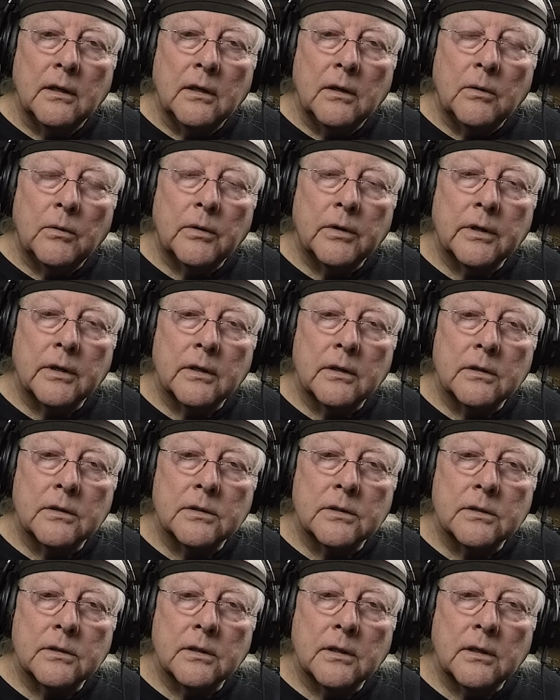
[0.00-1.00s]
what
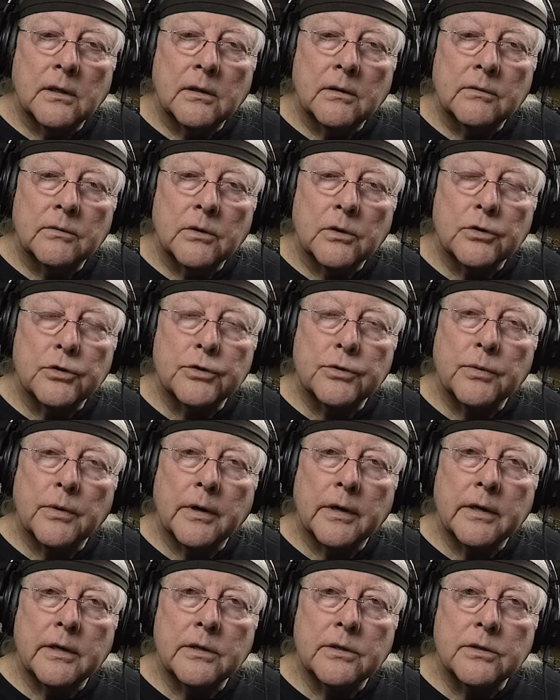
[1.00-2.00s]
else? Those
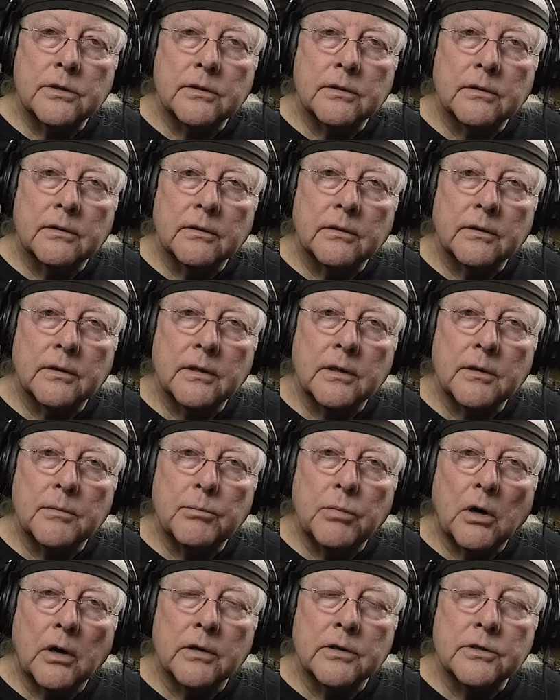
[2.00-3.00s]
trays, the
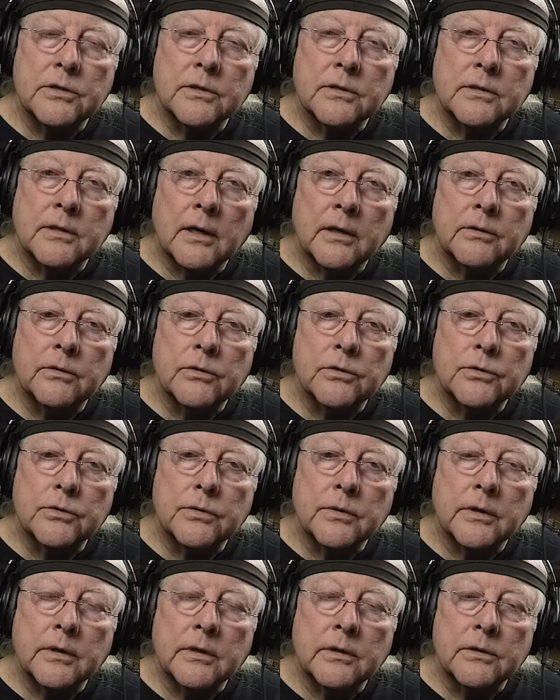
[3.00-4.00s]
parts inside those
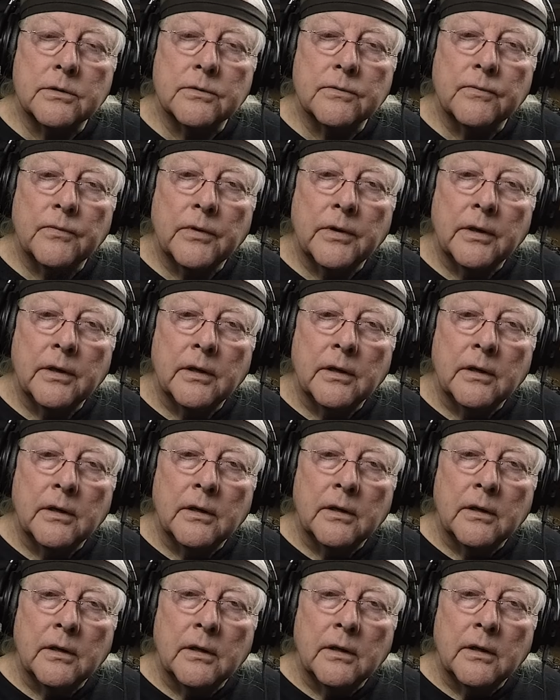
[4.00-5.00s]
trays.
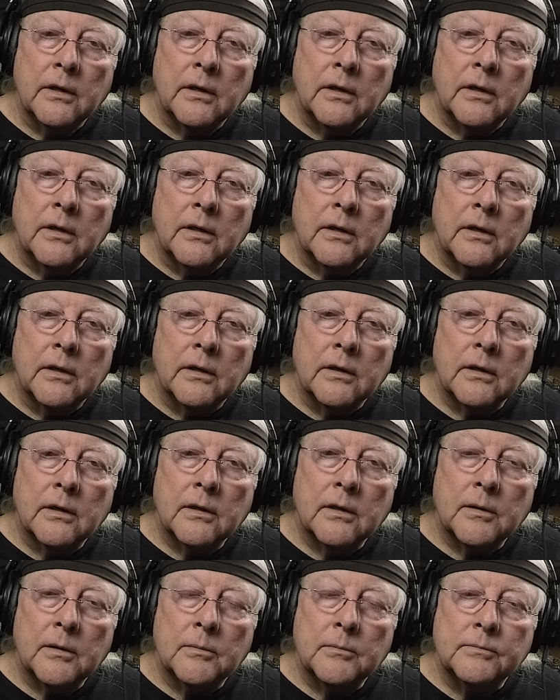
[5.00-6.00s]

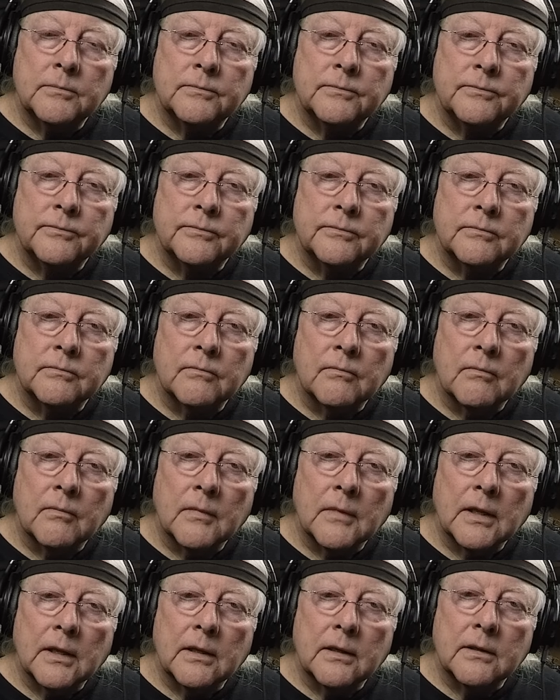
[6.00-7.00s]

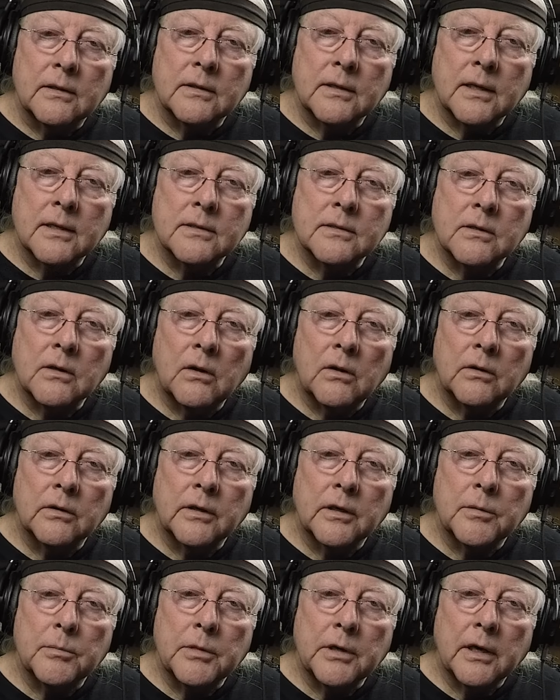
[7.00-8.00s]
That's all
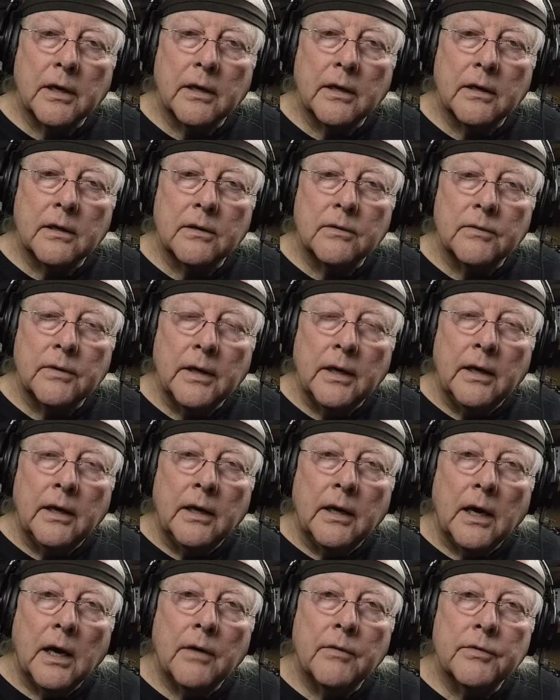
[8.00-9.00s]
got to be added.
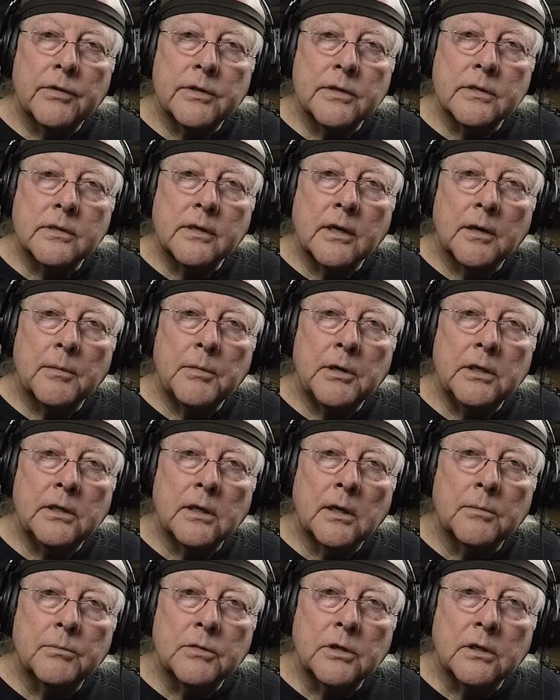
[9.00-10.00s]
Everything's got to be
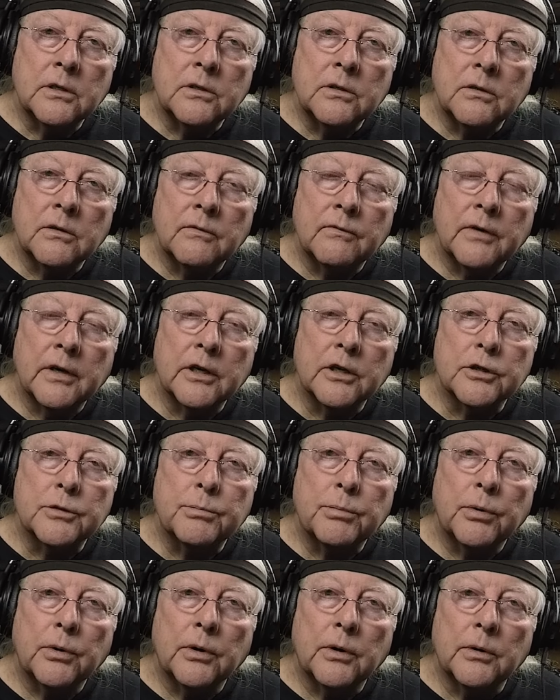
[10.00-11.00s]
dumped into Vegas
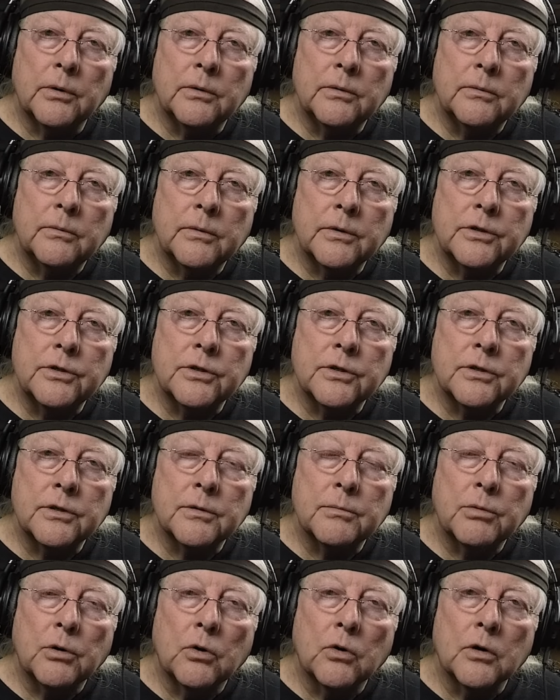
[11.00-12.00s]
Pro, which is a
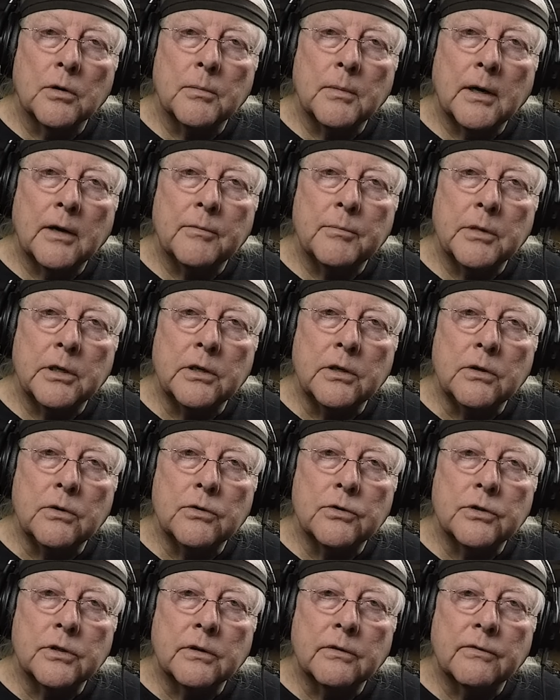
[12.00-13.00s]
program I've been
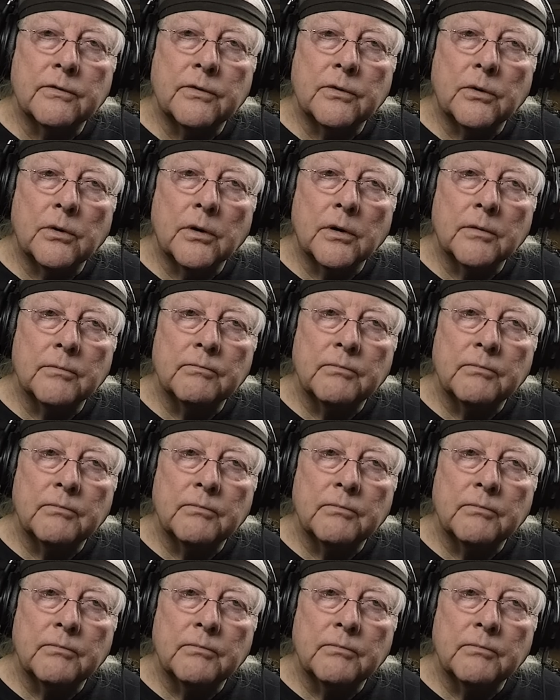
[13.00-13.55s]
using for